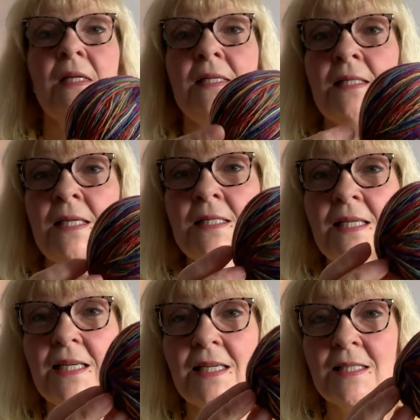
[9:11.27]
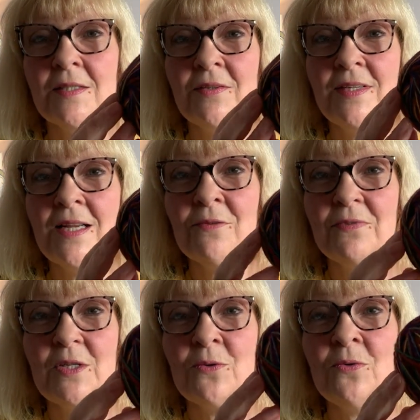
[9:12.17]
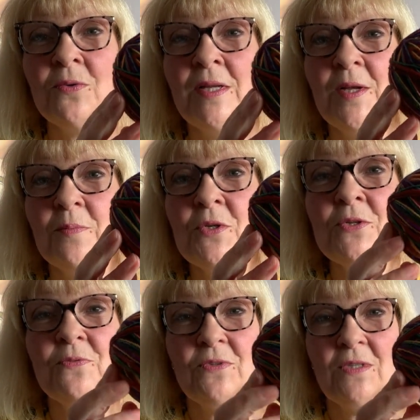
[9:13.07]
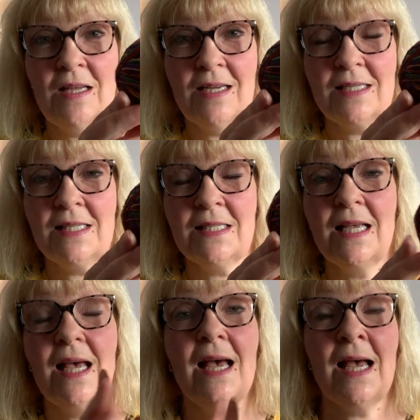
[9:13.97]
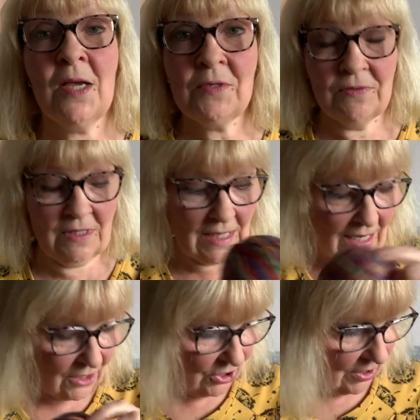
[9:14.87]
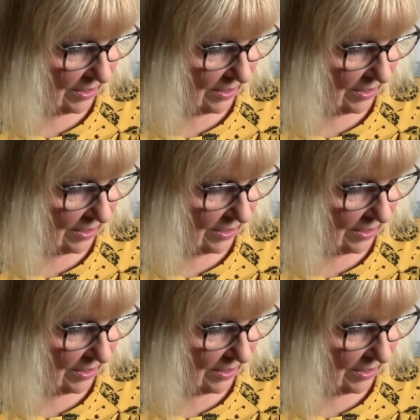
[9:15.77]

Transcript: is this here. It's lovely, all beautiful colours, out of stash.